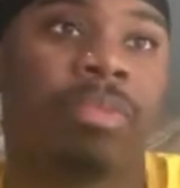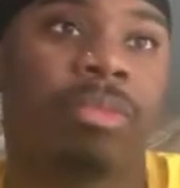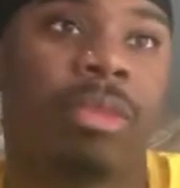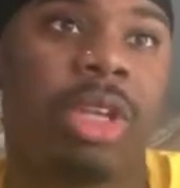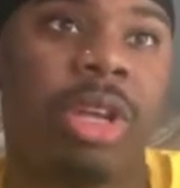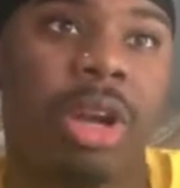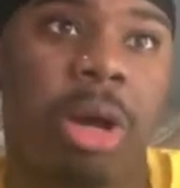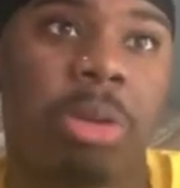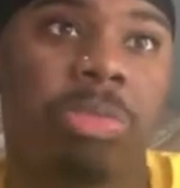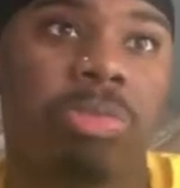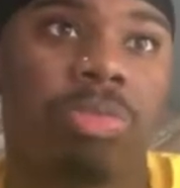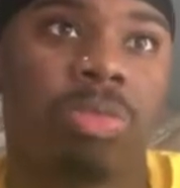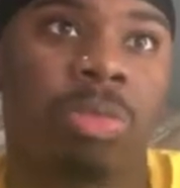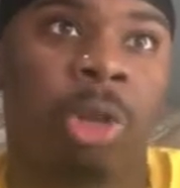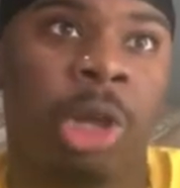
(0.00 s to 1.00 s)
You know,
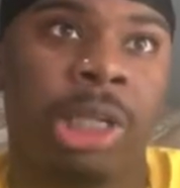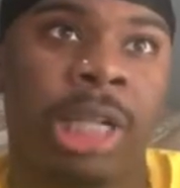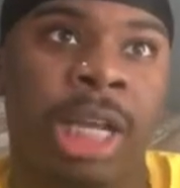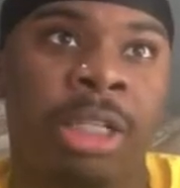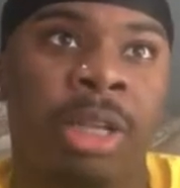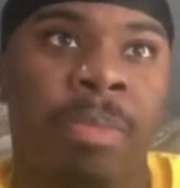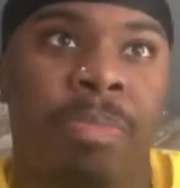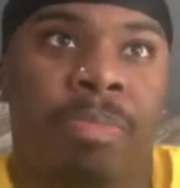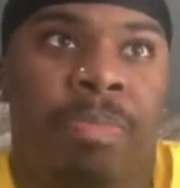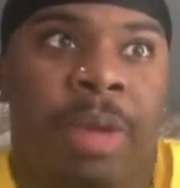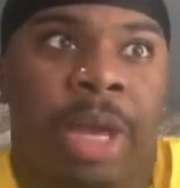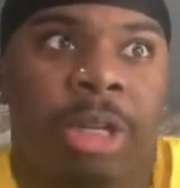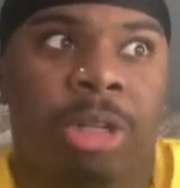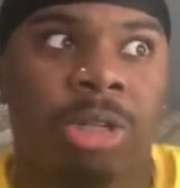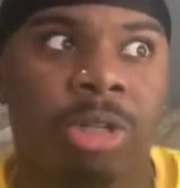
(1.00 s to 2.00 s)
looked at some
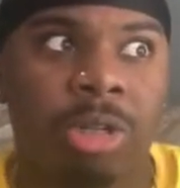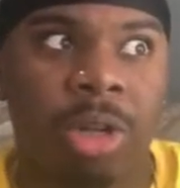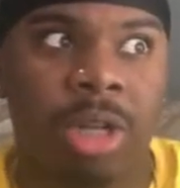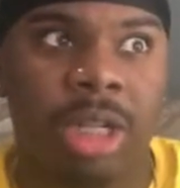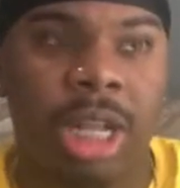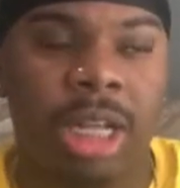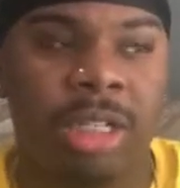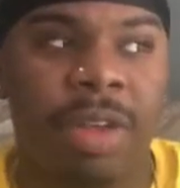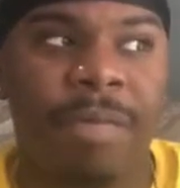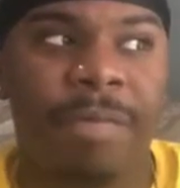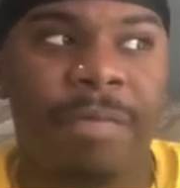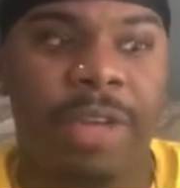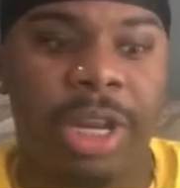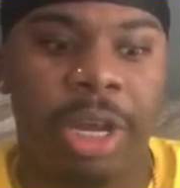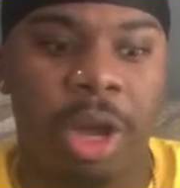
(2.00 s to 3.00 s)
pictures, looked at
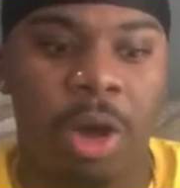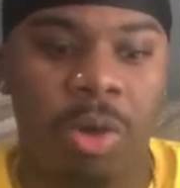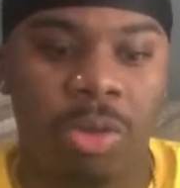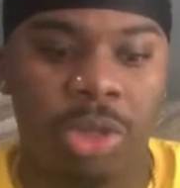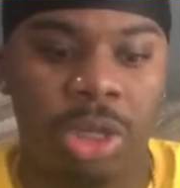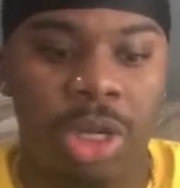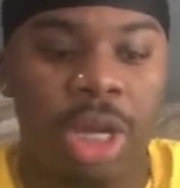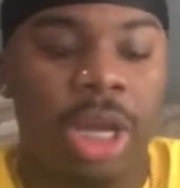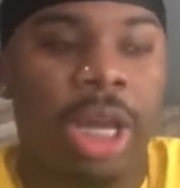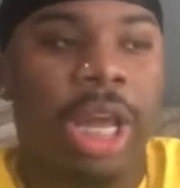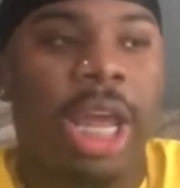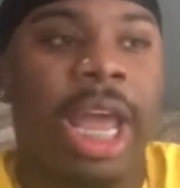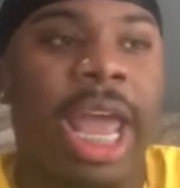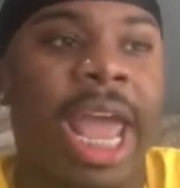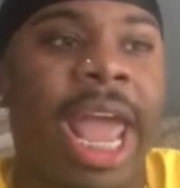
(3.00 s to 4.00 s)
some videos,
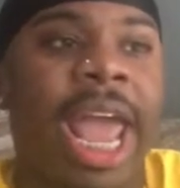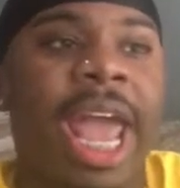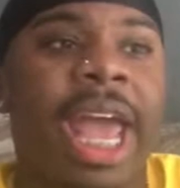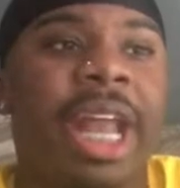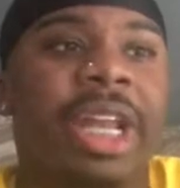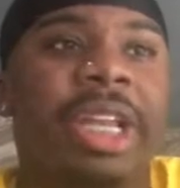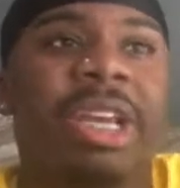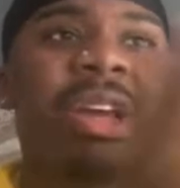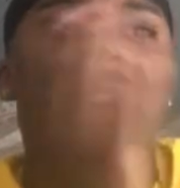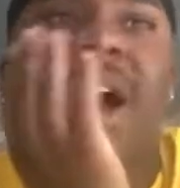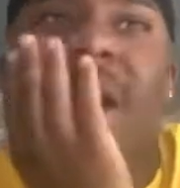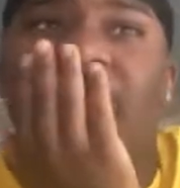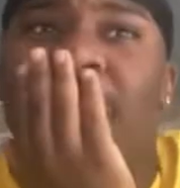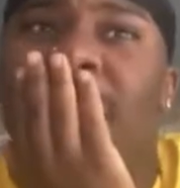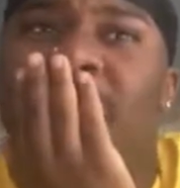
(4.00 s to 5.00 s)
and you
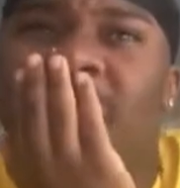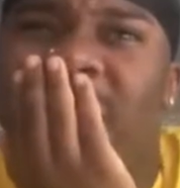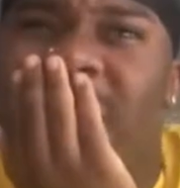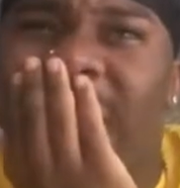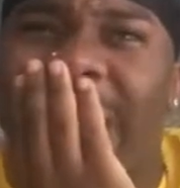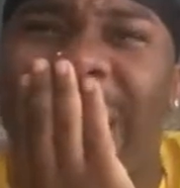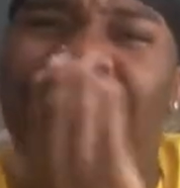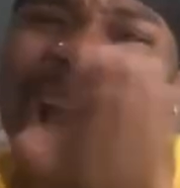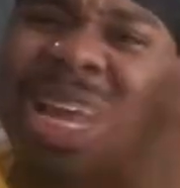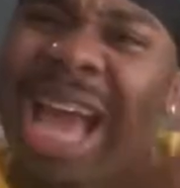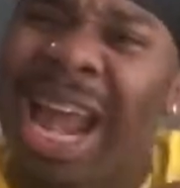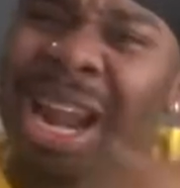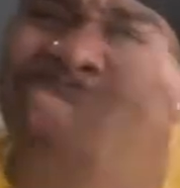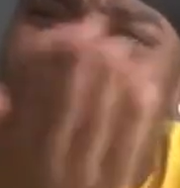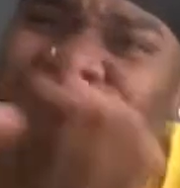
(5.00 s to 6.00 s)
know, I
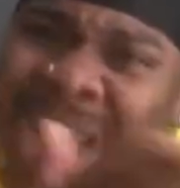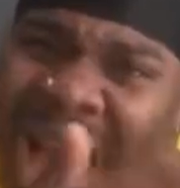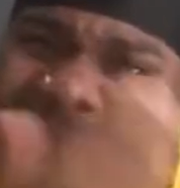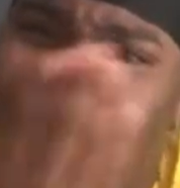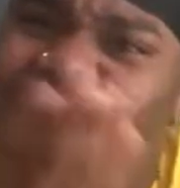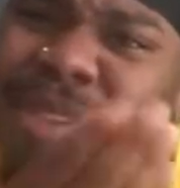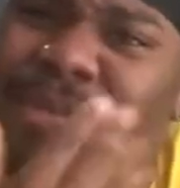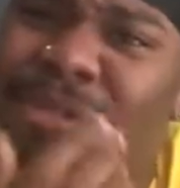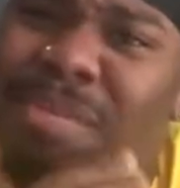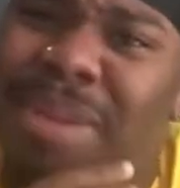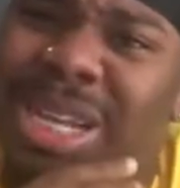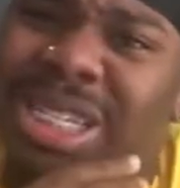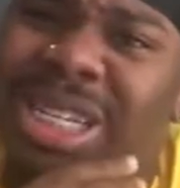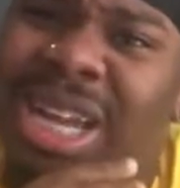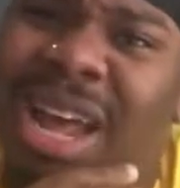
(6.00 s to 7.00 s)
got a lot of
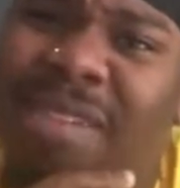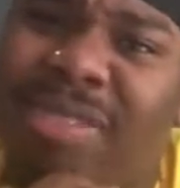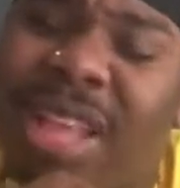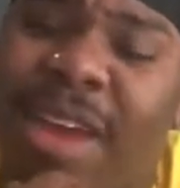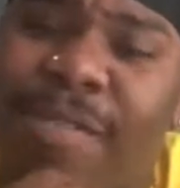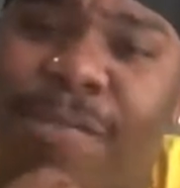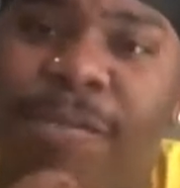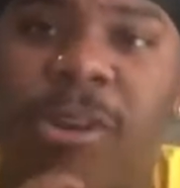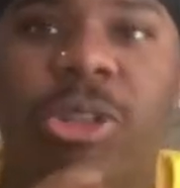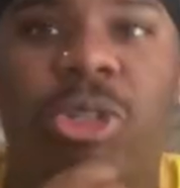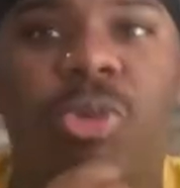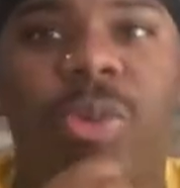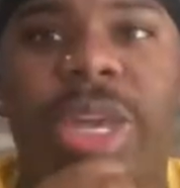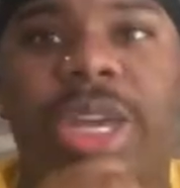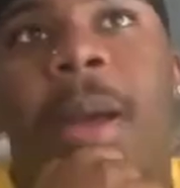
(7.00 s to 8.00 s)
information out that
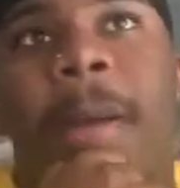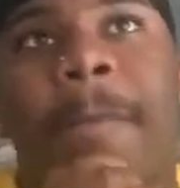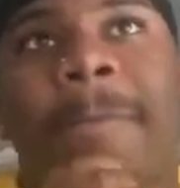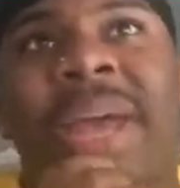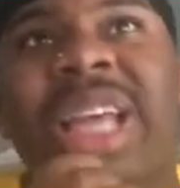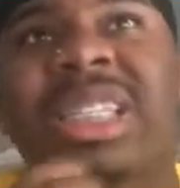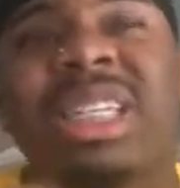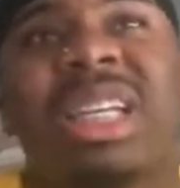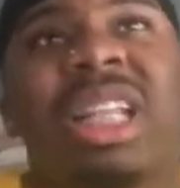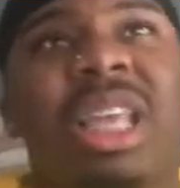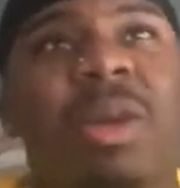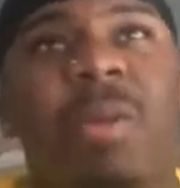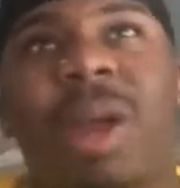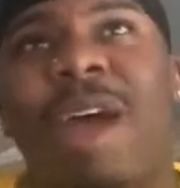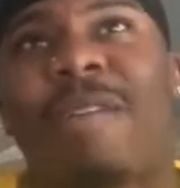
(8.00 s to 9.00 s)
first week.
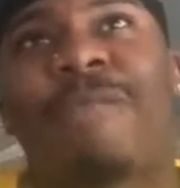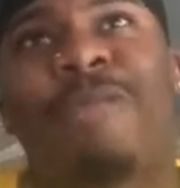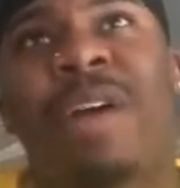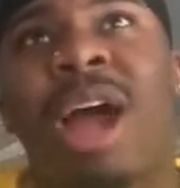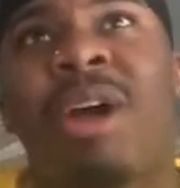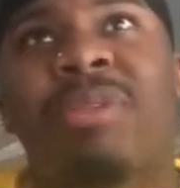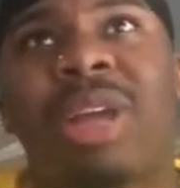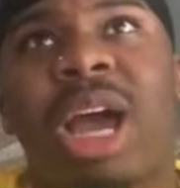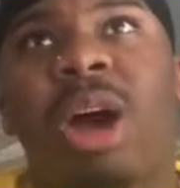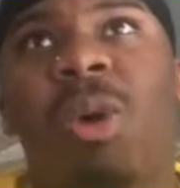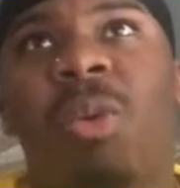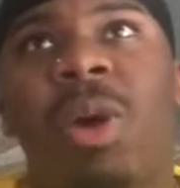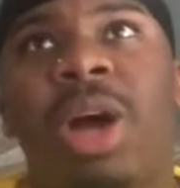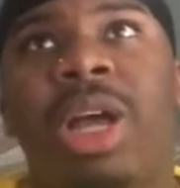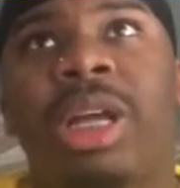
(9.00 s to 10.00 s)
Basically, what I found out
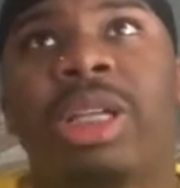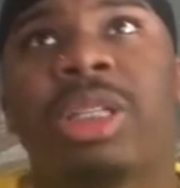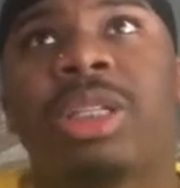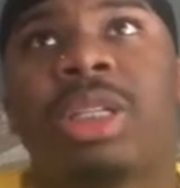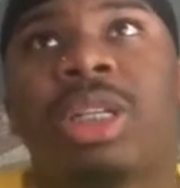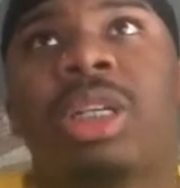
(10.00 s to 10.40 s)
was